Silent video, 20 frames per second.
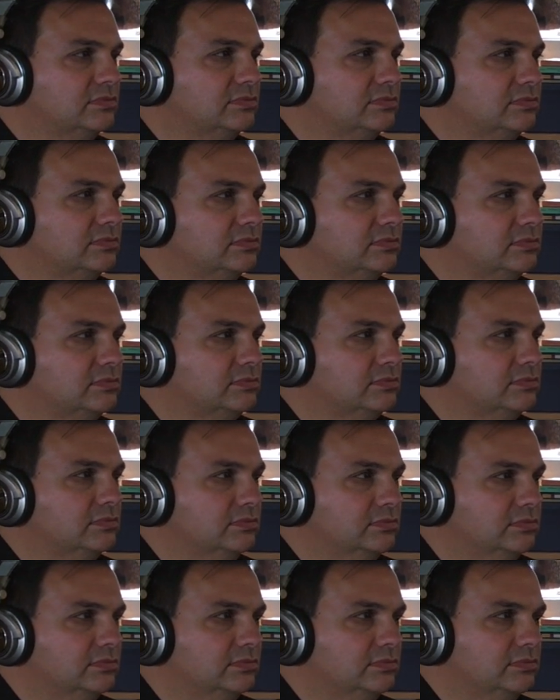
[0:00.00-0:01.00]

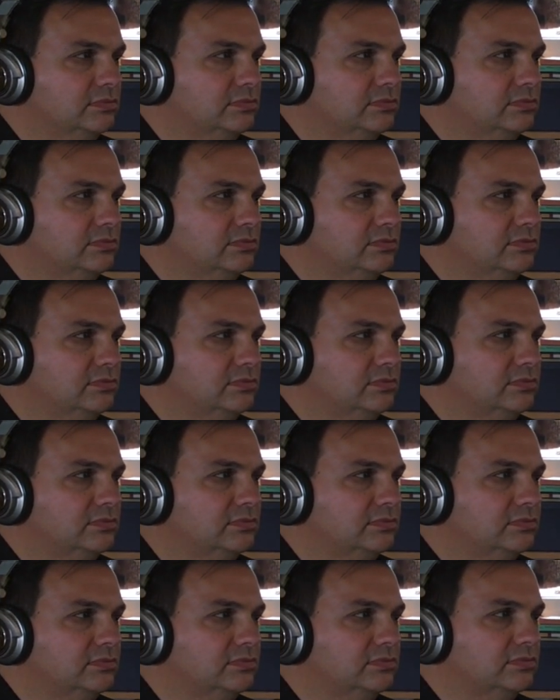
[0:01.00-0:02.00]

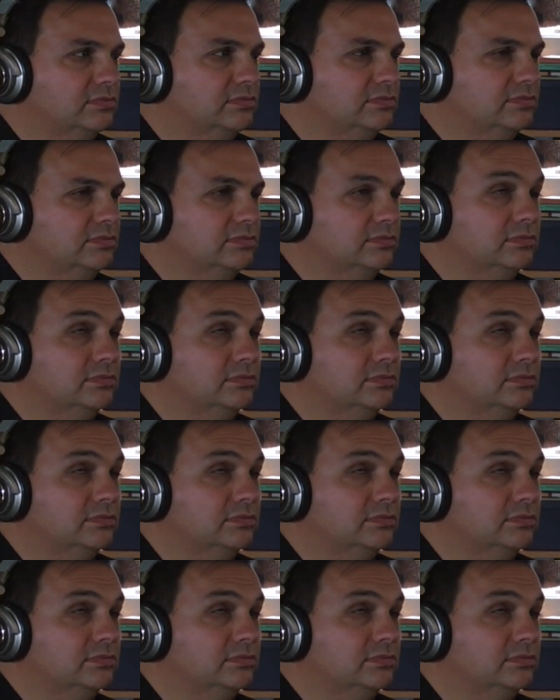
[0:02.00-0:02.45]
(silent)